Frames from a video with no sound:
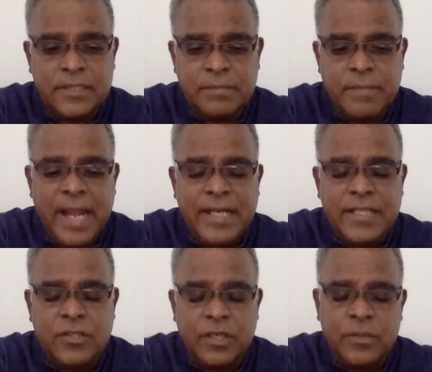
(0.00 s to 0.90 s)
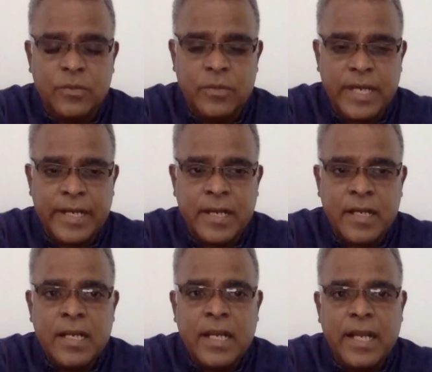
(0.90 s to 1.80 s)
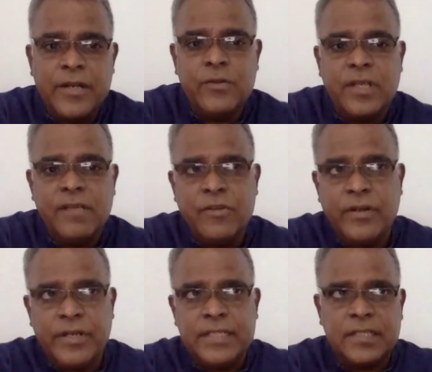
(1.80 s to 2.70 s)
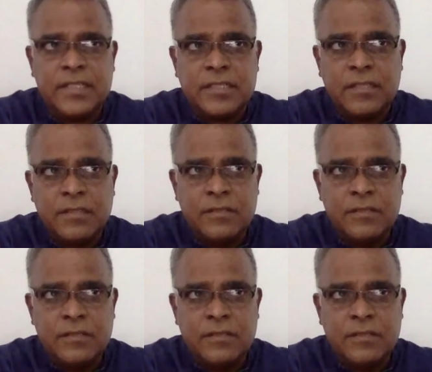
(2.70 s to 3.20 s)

ban is not a good idea, and you give your reasons,